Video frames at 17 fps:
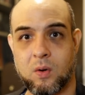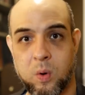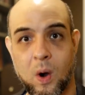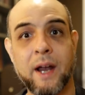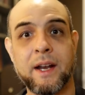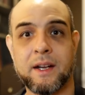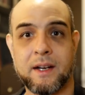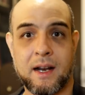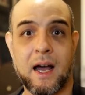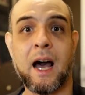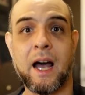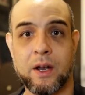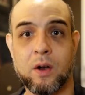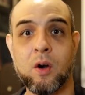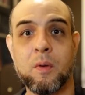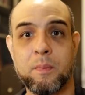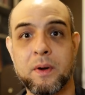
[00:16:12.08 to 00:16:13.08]
quite an
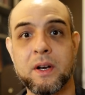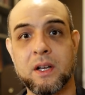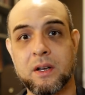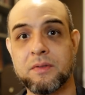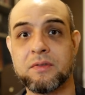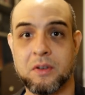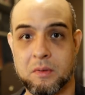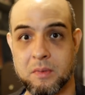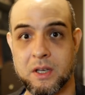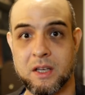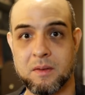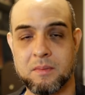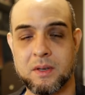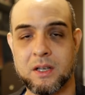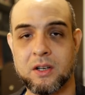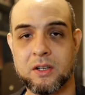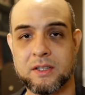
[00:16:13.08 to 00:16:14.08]
eye-opener for
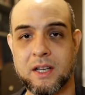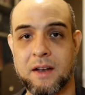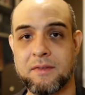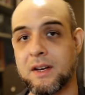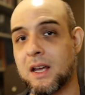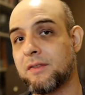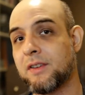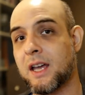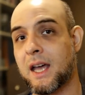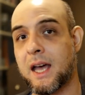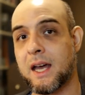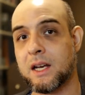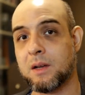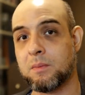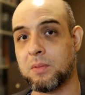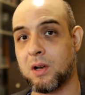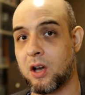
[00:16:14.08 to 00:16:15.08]
me because I've never
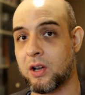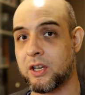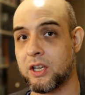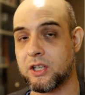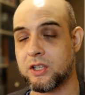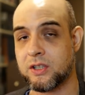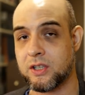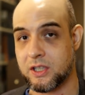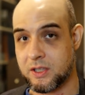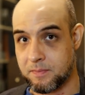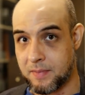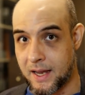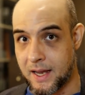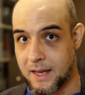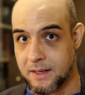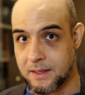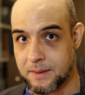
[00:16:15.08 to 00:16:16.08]
had a blockage this
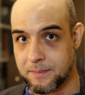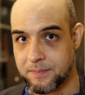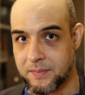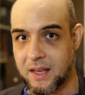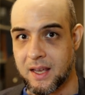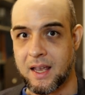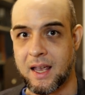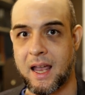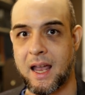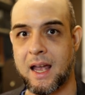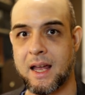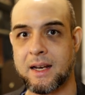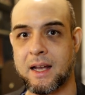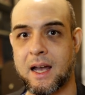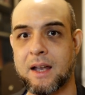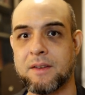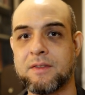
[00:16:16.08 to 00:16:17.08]
bad,
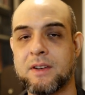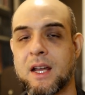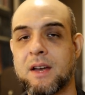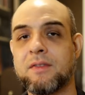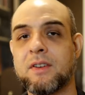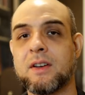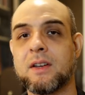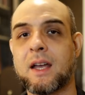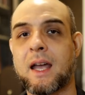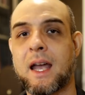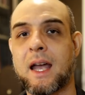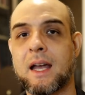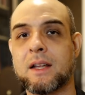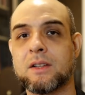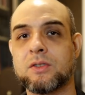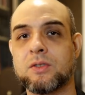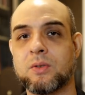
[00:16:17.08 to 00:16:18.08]
and I've never
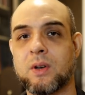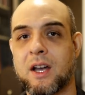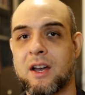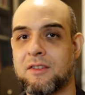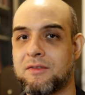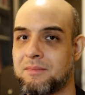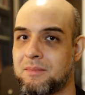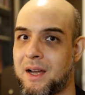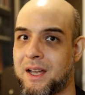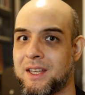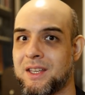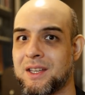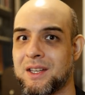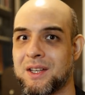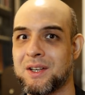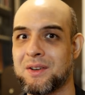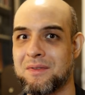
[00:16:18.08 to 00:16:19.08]
had to have my
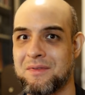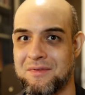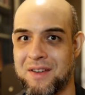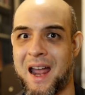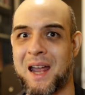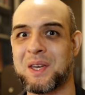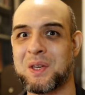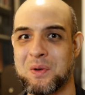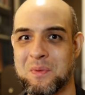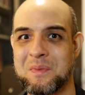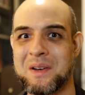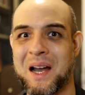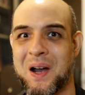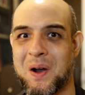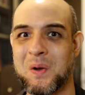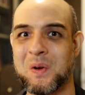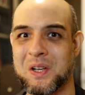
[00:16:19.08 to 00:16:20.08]
ear
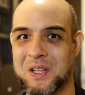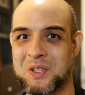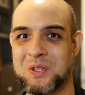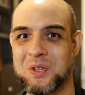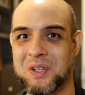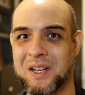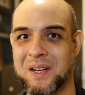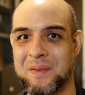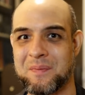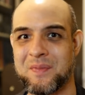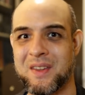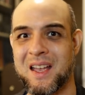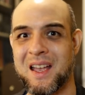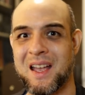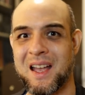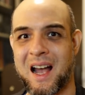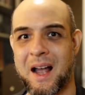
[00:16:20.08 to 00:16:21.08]
vacuumed out, literally.
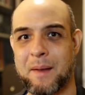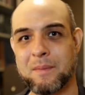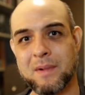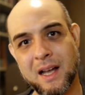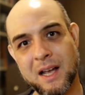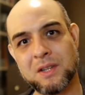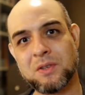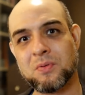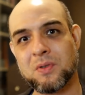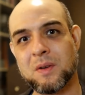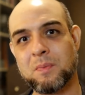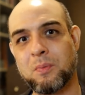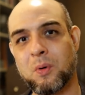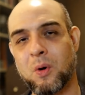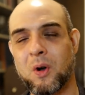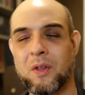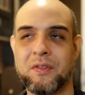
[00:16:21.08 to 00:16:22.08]
I'm glad to
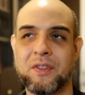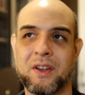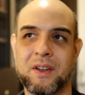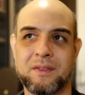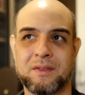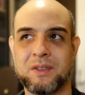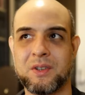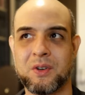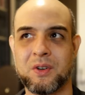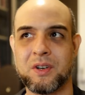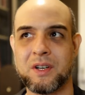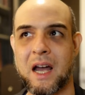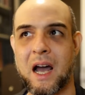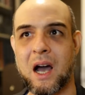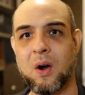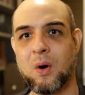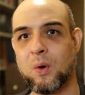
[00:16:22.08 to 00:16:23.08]
report that, you know,
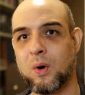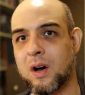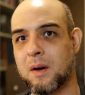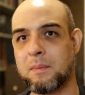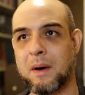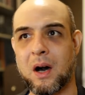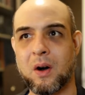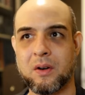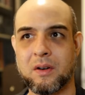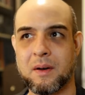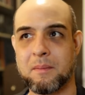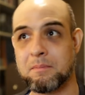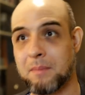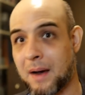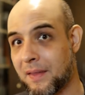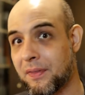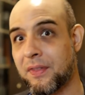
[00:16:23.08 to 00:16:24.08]
now about a
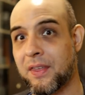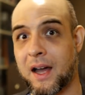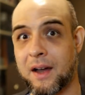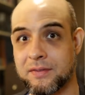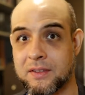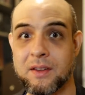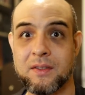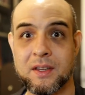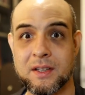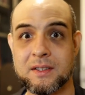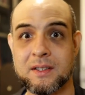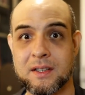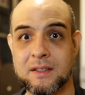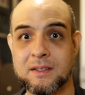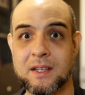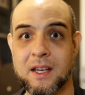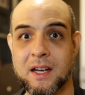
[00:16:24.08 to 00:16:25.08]
month after
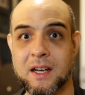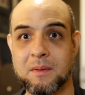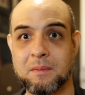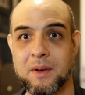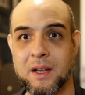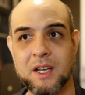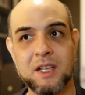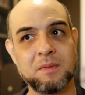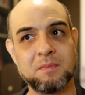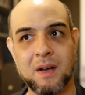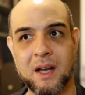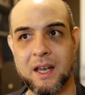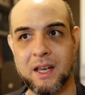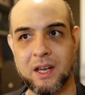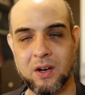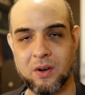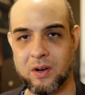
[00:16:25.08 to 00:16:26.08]
this has taken place,
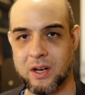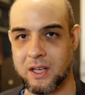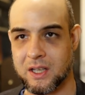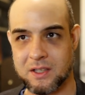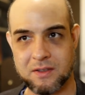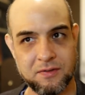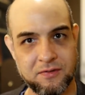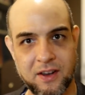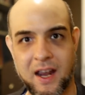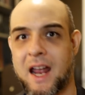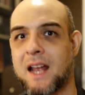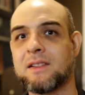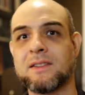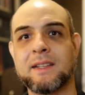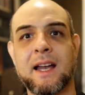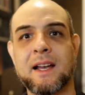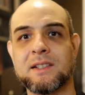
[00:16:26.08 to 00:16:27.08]
my hearing is
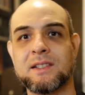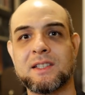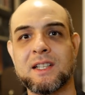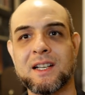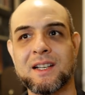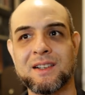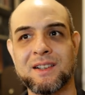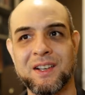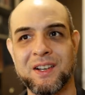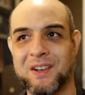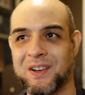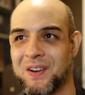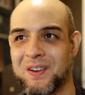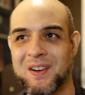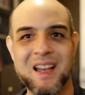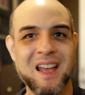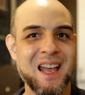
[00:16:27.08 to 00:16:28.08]
fantastic. You
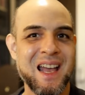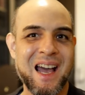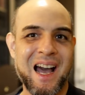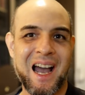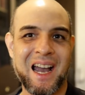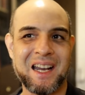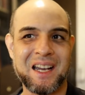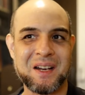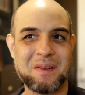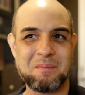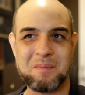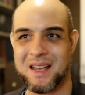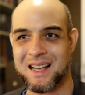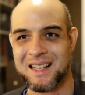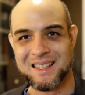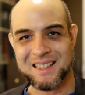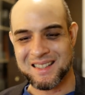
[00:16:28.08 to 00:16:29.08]
know, I can
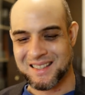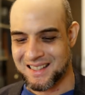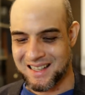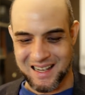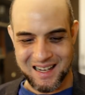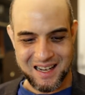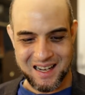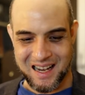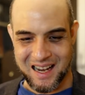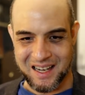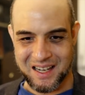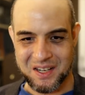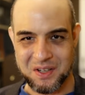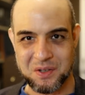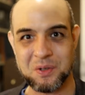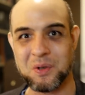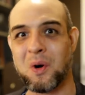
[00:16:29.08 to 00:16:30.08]
mix, I
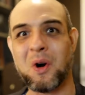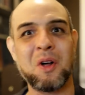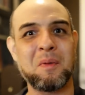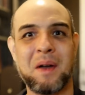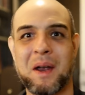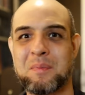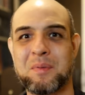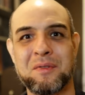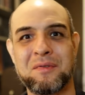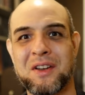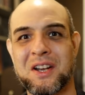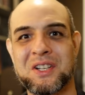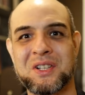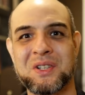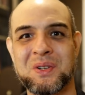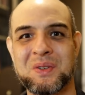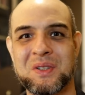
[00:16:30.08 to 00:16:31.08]
can do all my
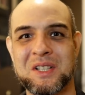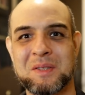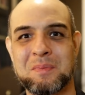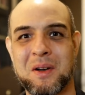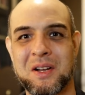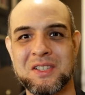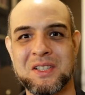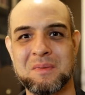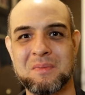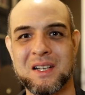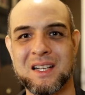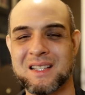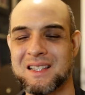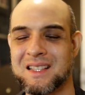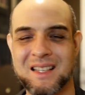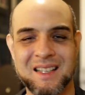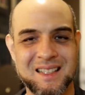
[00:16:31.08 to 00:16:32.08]
professional
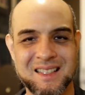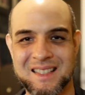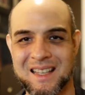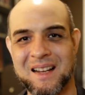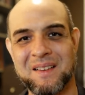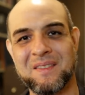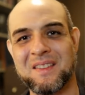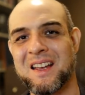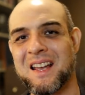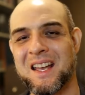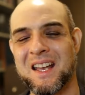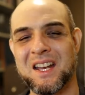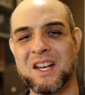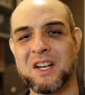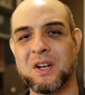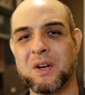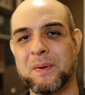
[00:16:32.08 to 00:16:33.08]
responsibilities, and,
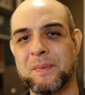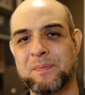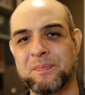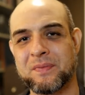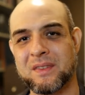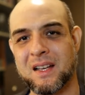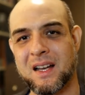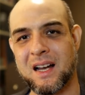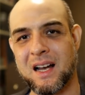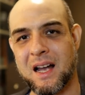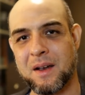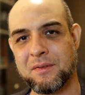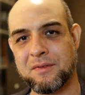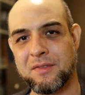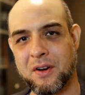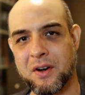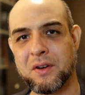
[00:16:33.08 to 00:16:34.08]
you know,
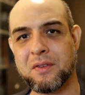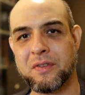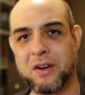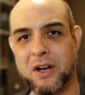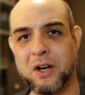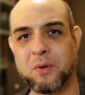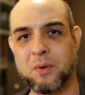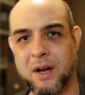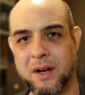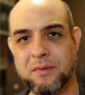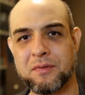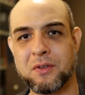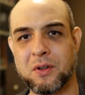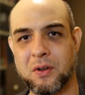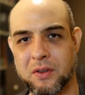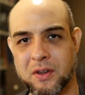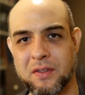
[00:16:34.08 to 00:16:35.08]
I'm very, very
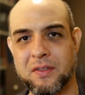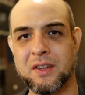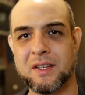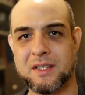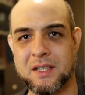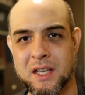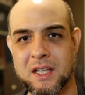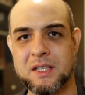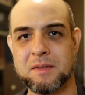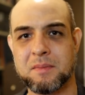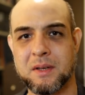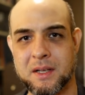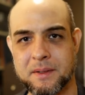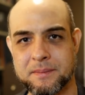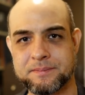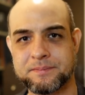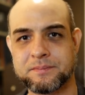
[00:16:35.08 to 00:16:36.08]
grateful that this has
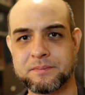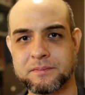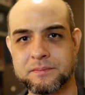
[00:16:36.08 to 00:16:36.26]
been